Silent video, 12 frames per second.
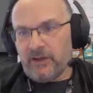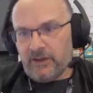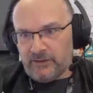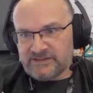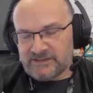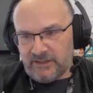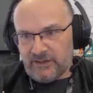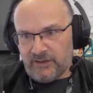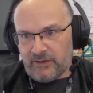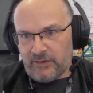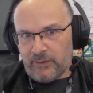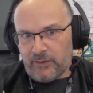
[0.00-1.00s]

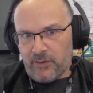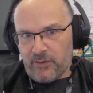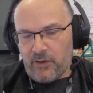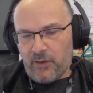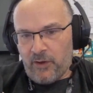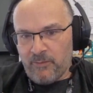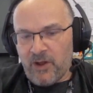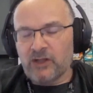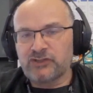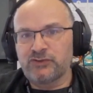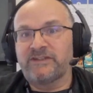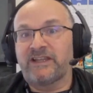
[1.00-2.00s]
a
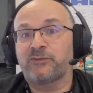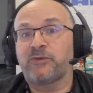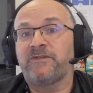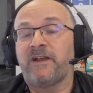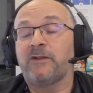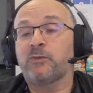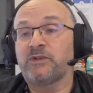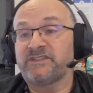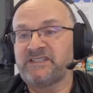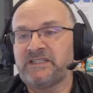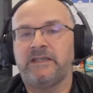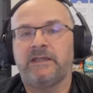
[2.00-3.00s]
module that we felt
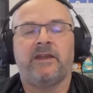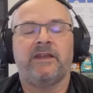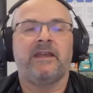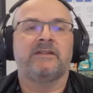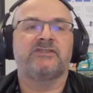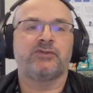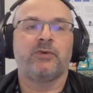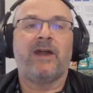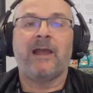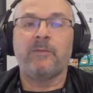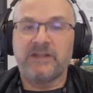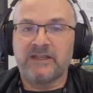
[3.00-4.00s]
was key again. So
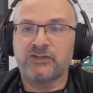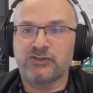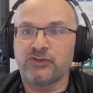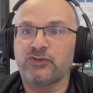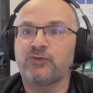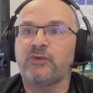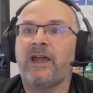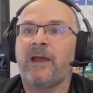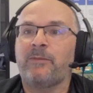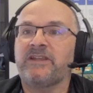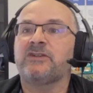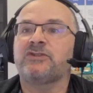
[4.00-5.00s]
application to
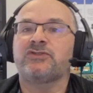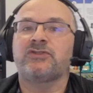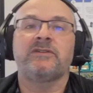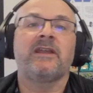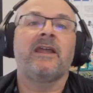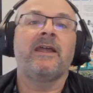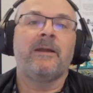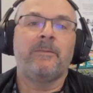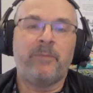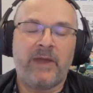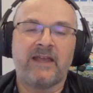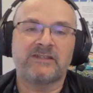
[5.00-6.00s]
application
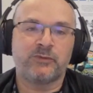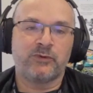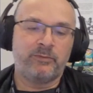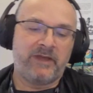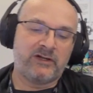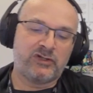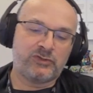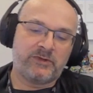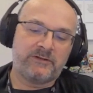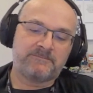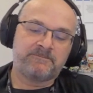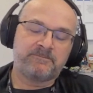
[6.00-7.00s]
password
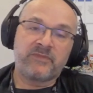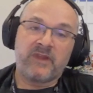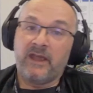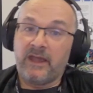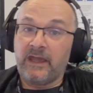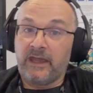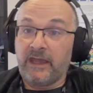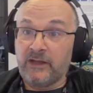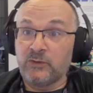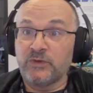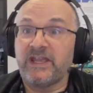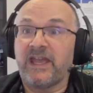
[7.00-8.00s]
management.
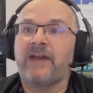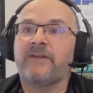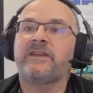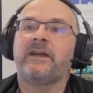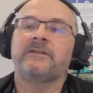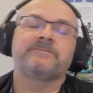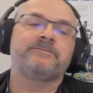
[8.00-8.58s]
And we have that.